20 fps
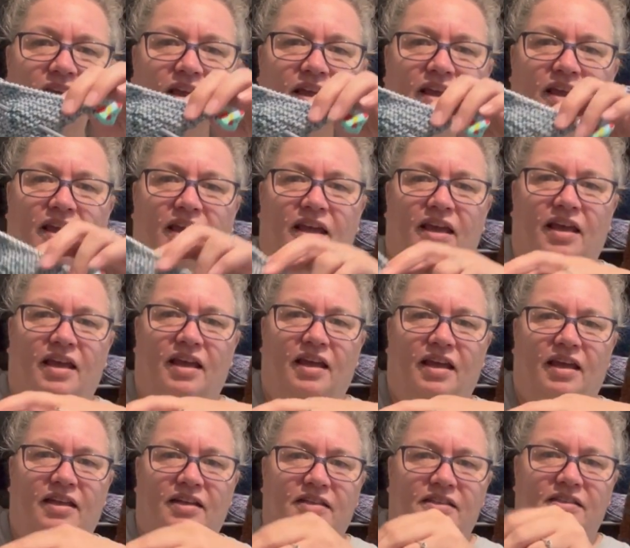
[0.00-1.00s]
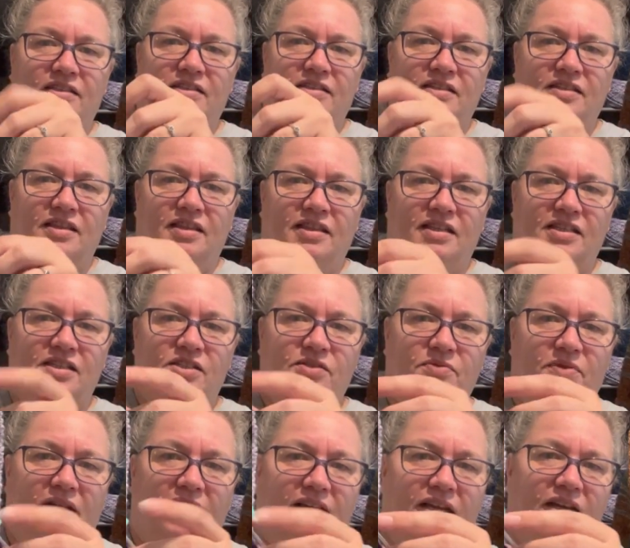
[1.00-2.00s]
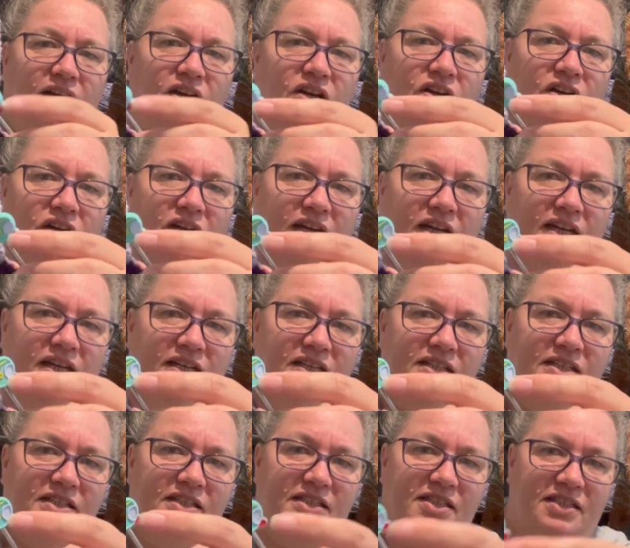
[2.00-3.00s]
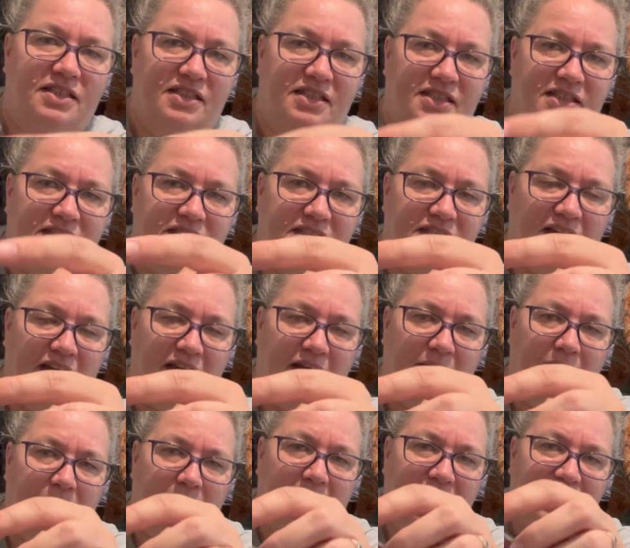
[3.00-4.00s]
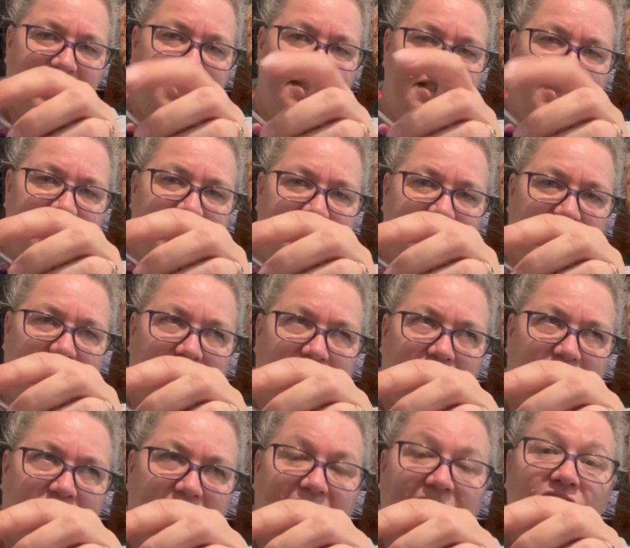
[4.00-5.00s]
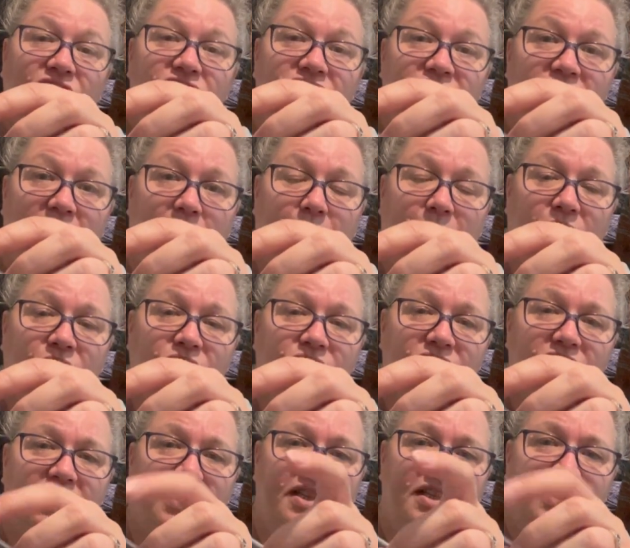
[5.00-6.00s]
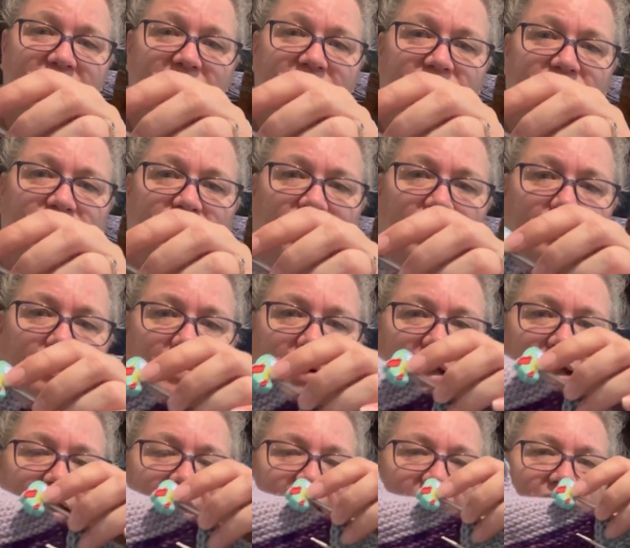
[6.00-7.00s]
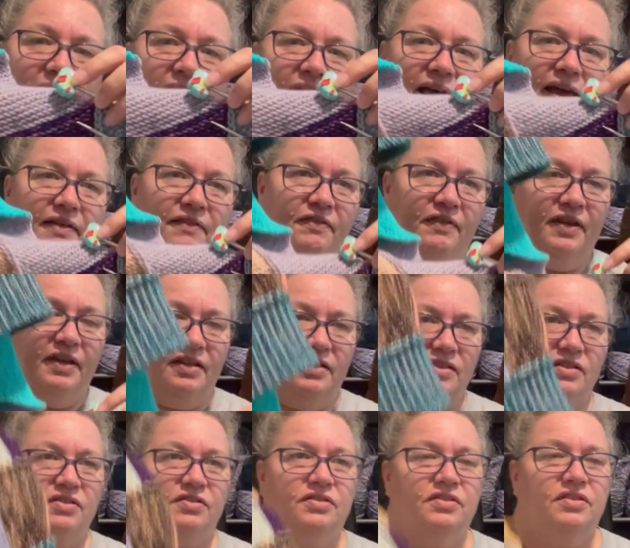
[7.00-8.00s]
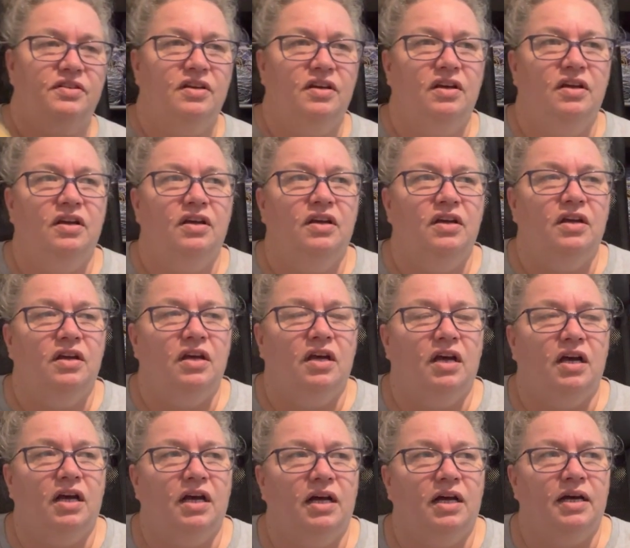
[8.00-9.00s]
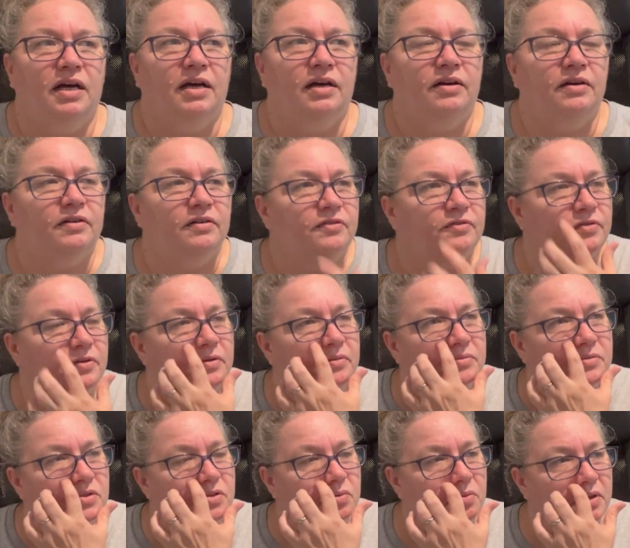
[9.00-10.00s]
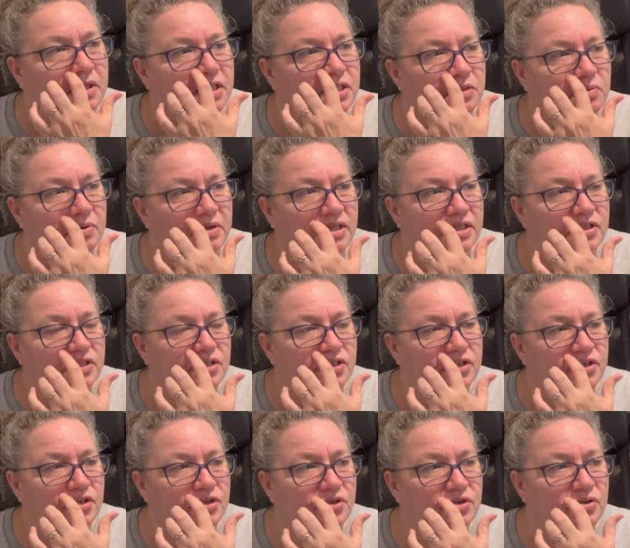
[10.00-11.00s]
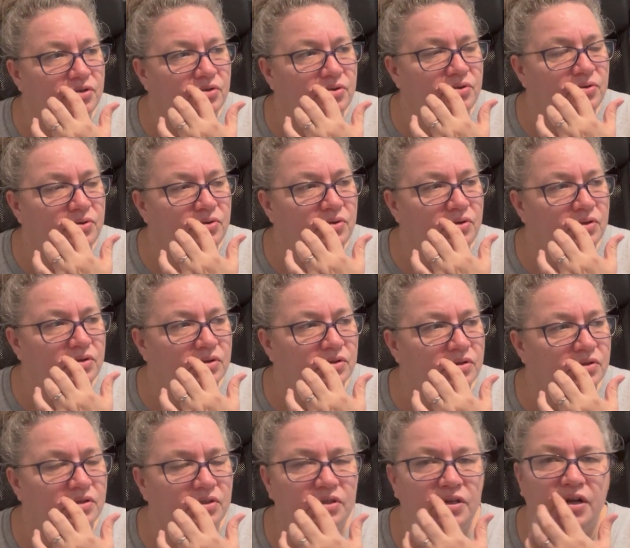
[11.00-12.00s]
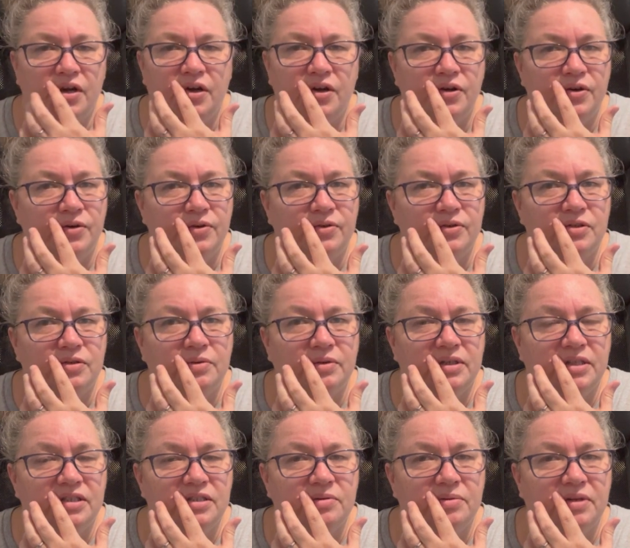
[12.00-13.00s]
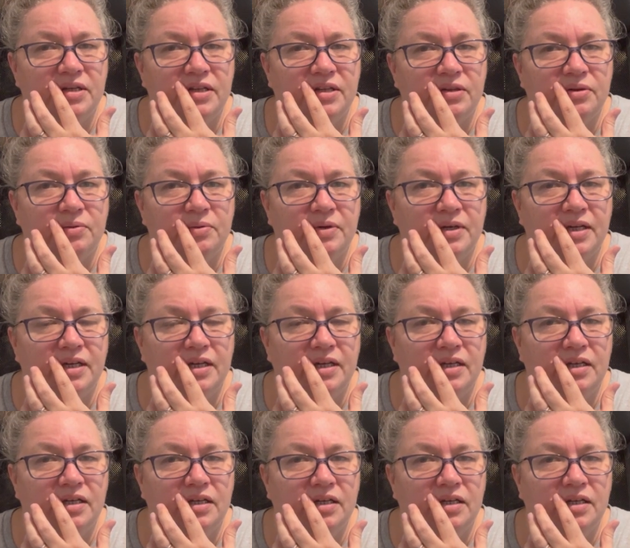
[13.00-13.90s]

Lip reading: And this right here is my needle stoppers. This is from my Advent from 2022. No, 2023.